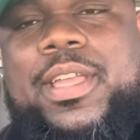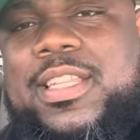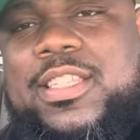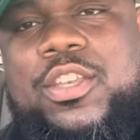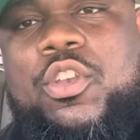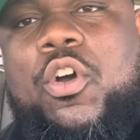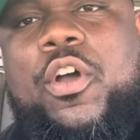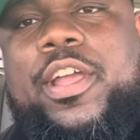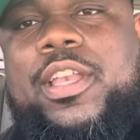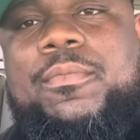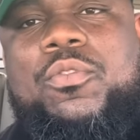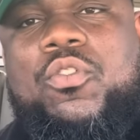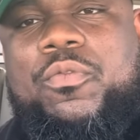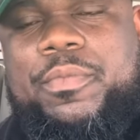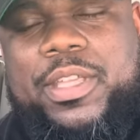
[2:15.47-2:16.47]
It's annoying to
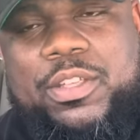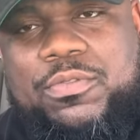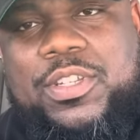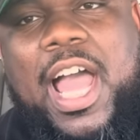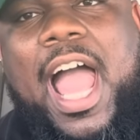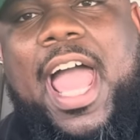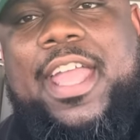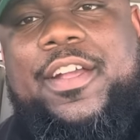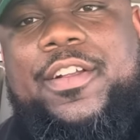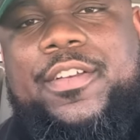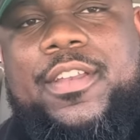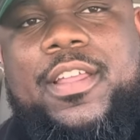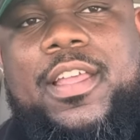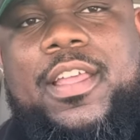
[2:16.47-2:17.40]
move me. You tired.